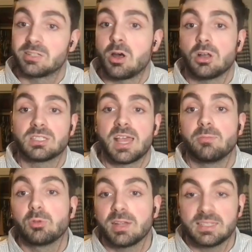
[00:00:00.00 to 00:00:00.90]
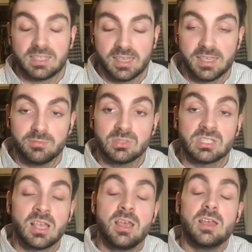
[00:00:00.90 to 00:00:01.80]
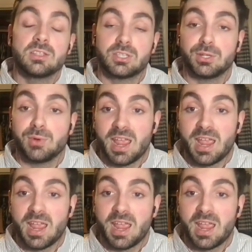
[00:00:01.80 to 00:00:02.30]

and all-time great teams to